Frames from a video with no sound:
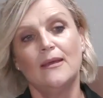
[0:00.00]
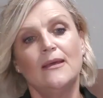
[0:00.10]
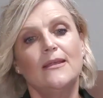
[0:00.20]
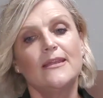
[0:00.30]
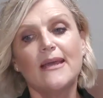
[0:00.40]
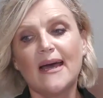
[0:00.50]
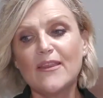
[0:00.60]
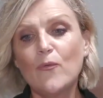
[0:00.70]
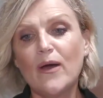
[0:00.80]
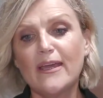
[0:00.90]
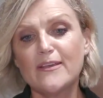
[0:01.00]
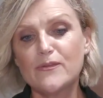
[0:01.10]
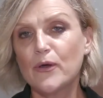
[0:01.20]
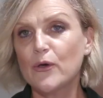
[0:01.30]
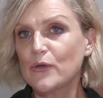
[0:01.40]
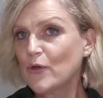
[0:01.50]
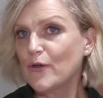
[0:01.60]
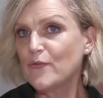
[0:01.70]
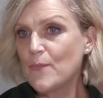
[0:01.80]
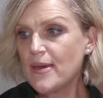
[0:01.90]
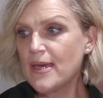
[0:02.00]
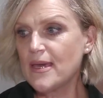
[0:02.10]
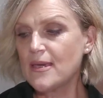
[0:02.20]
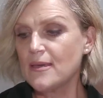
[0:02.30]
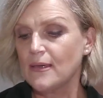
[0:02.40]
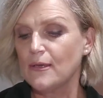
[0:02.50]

The other way as well, for me,